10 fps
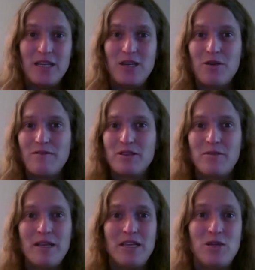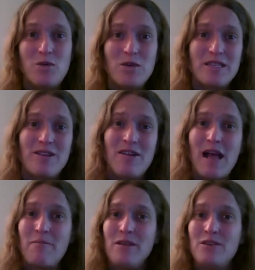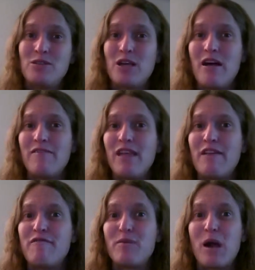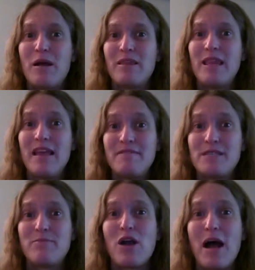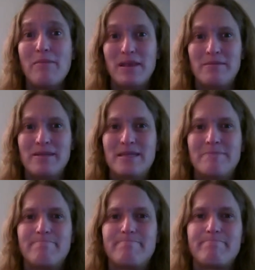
you have so many tools that are helping you solve life's problems.